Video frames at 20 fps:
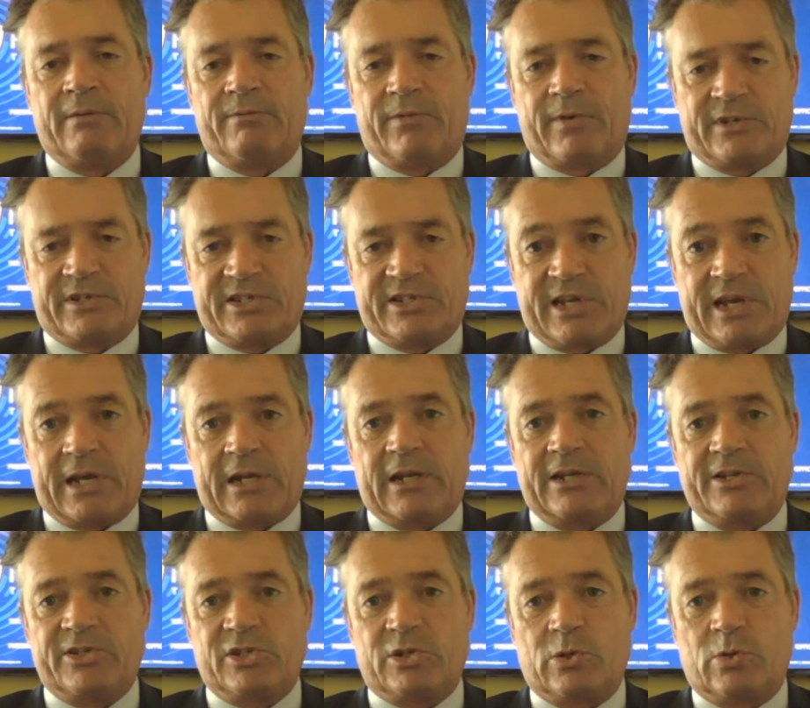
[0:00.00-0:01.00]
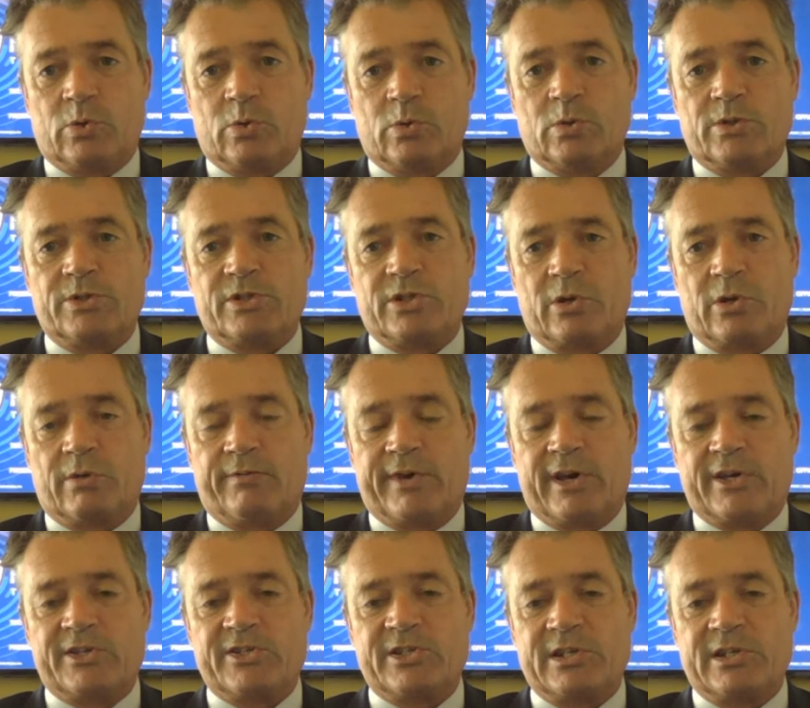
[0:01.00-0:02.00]
for sadly schools,
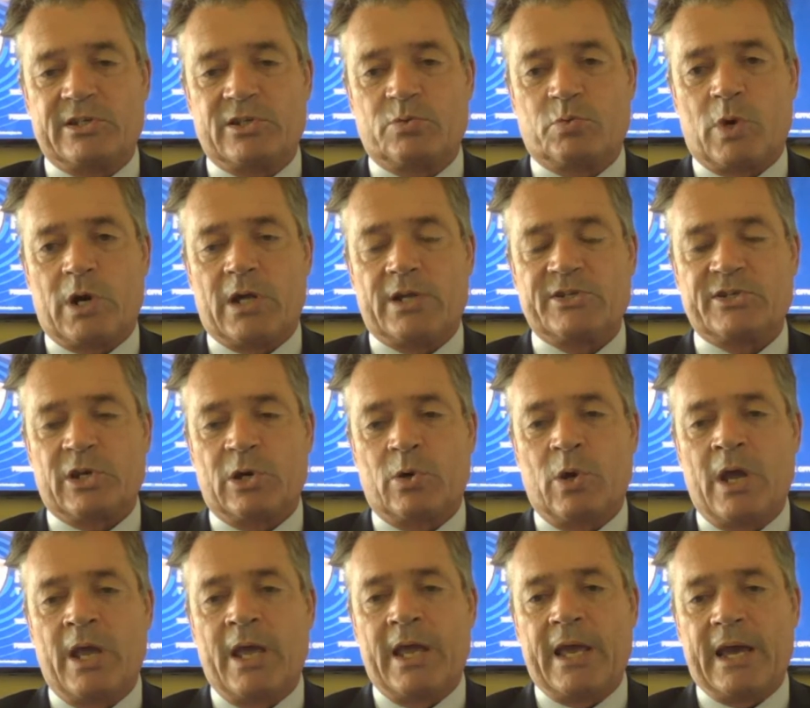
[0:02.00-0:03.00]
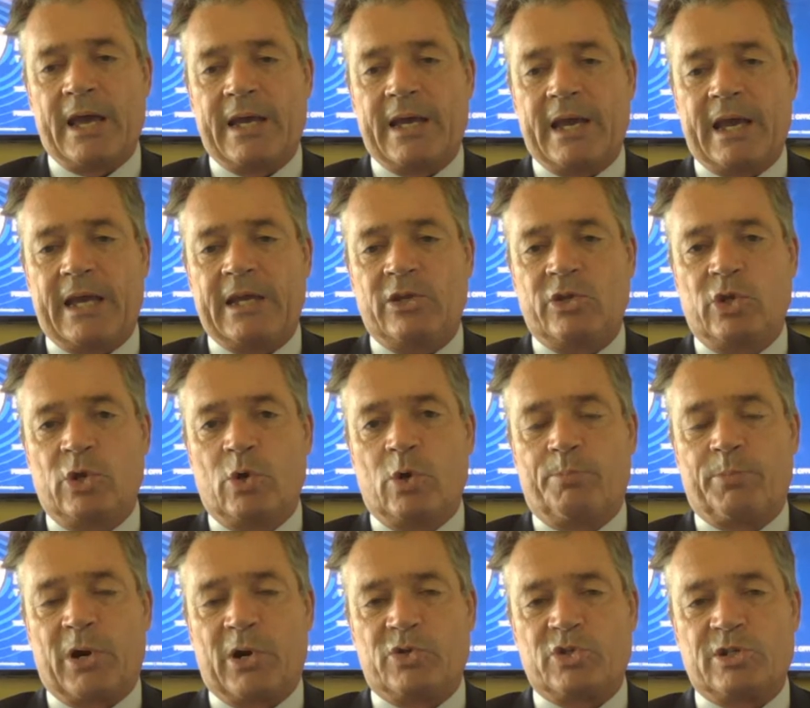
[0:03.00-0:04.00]
universities as well. So a new
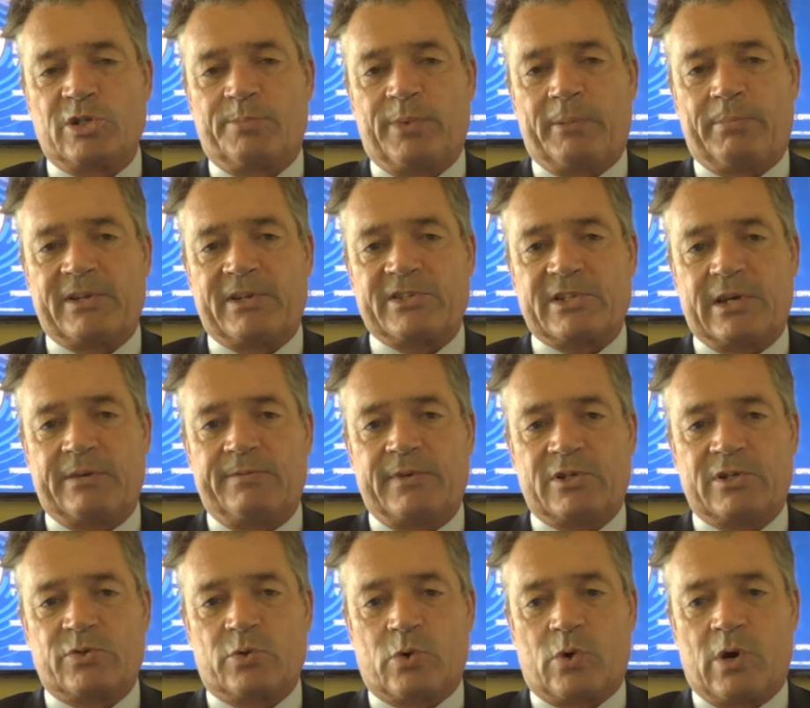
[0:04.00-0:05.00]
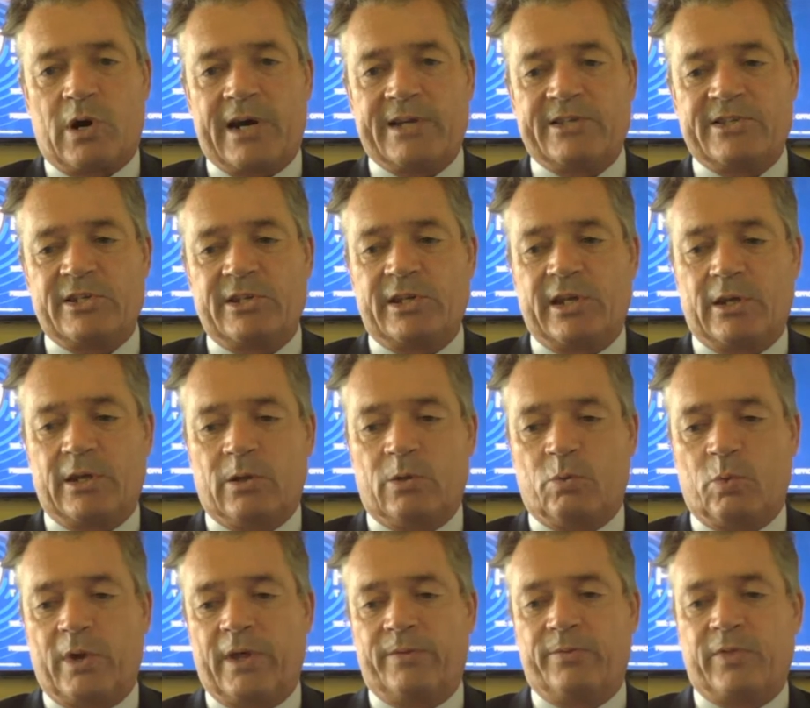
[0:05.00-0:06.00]
approach to public safety is required to
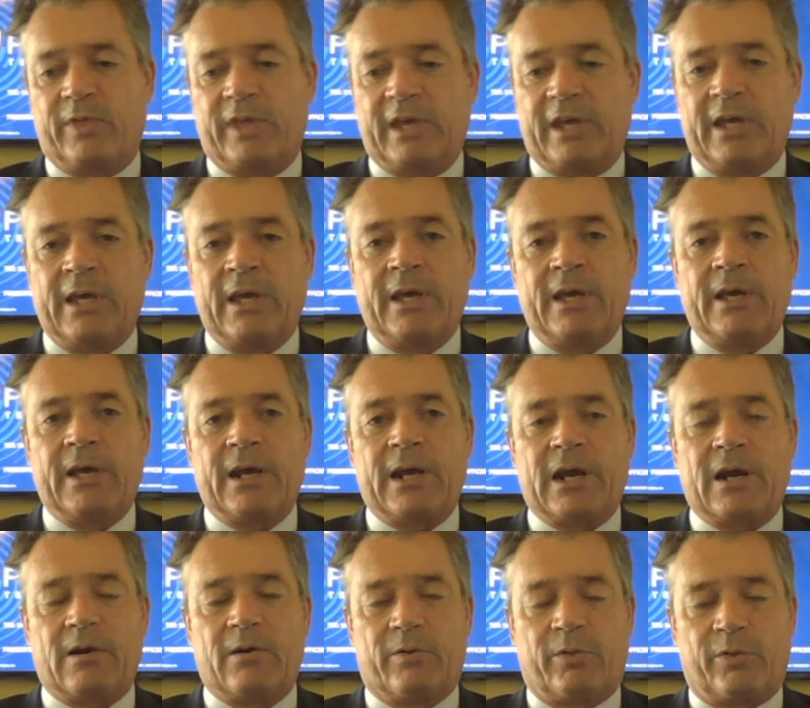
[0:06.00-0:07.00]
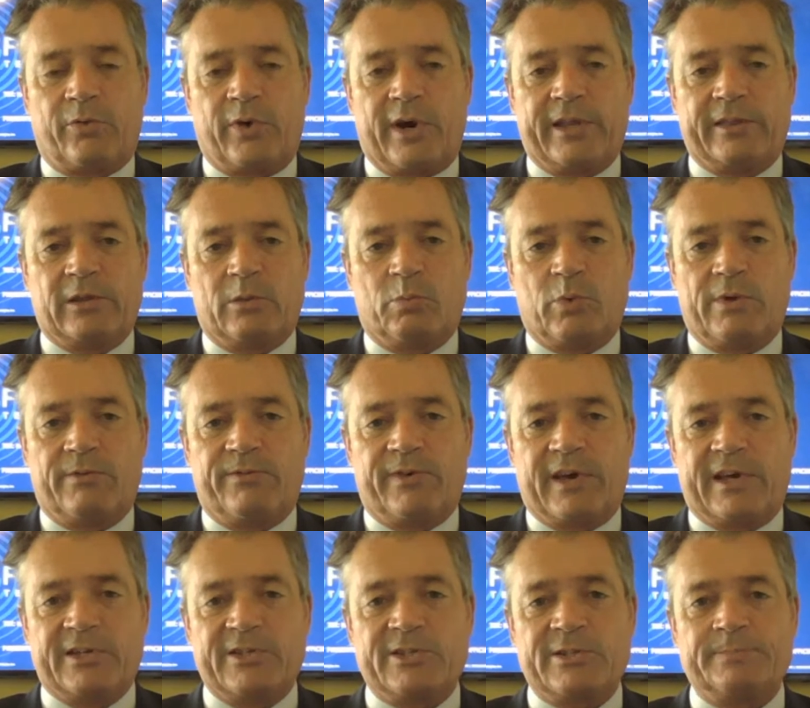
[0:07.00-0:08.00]
deal with the current threat that we
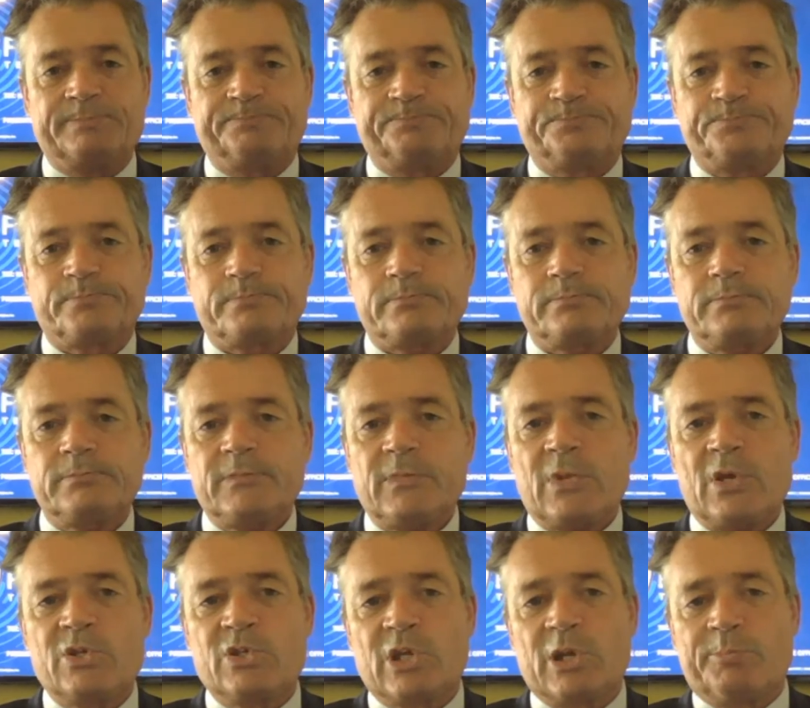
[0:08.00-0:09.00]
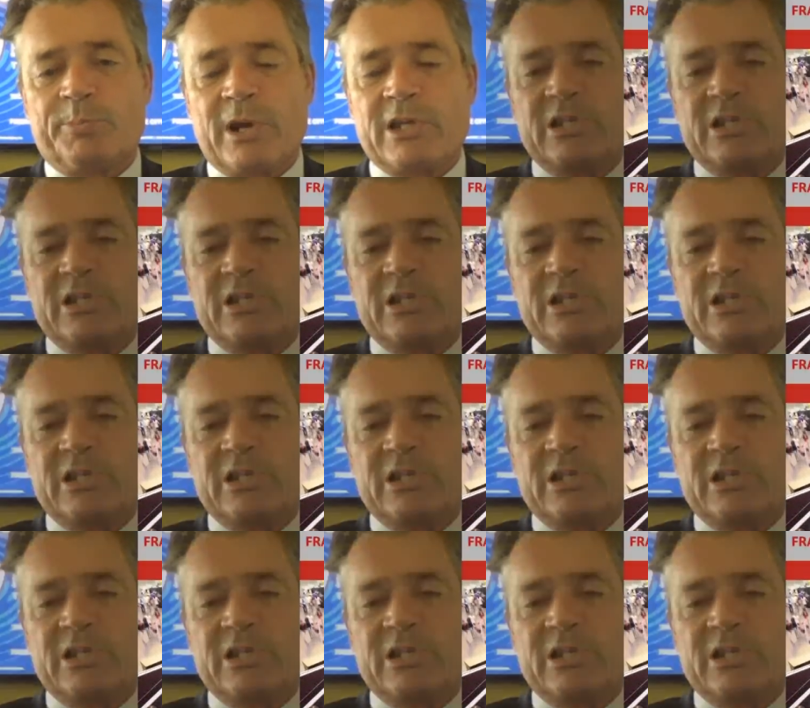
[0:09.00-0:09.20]
face. So the